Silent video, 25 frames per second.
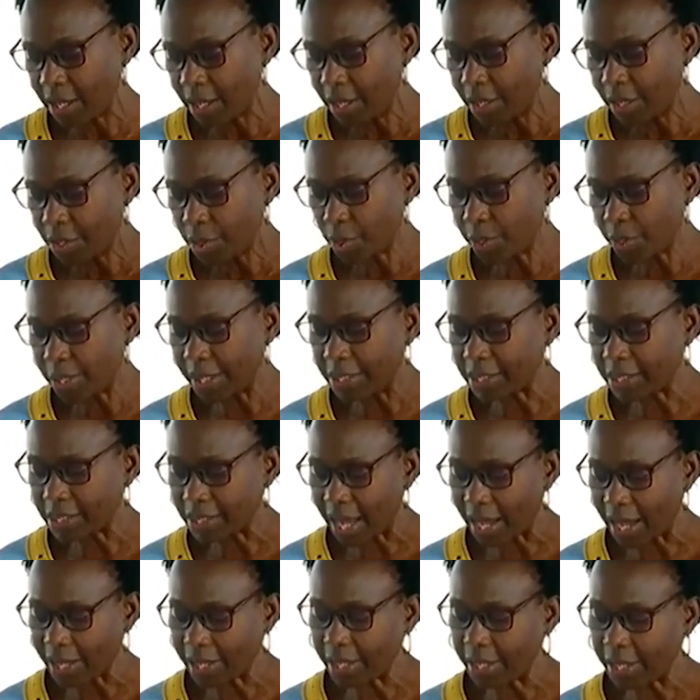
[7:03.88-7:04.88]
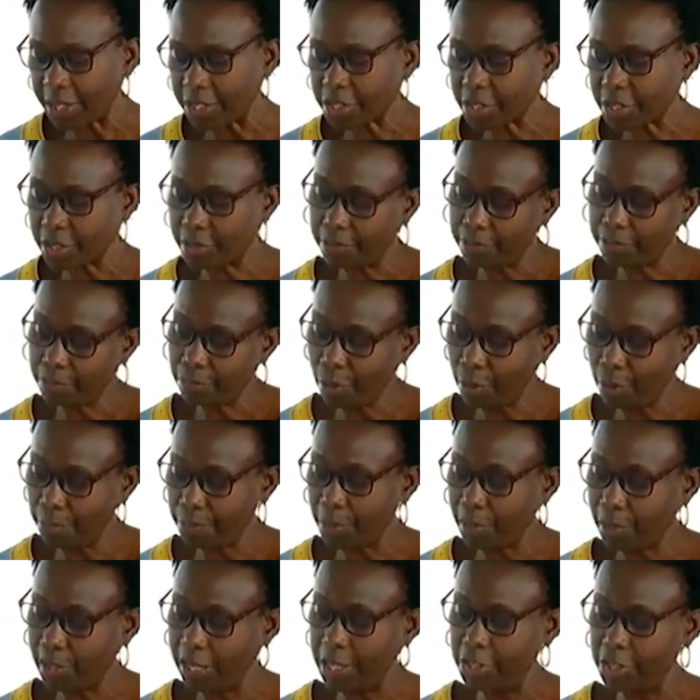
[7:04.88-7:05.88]
to the target
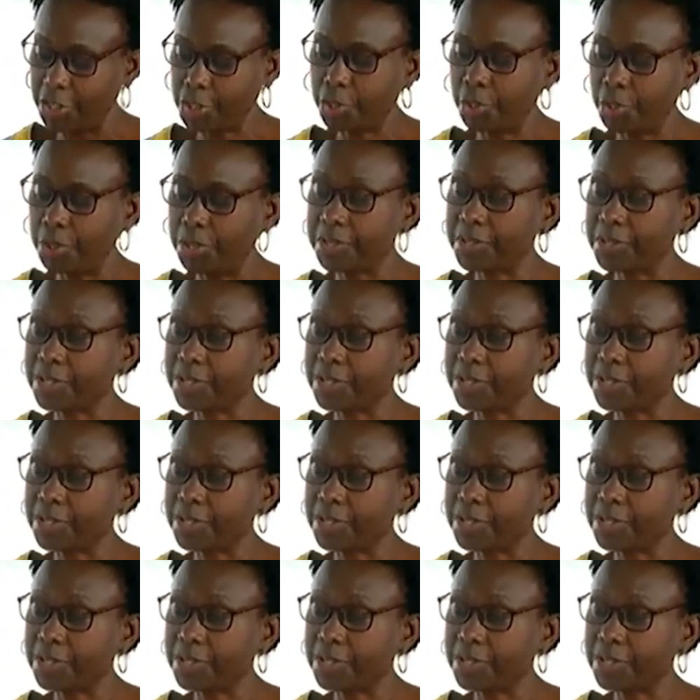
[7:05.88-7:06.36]
populations.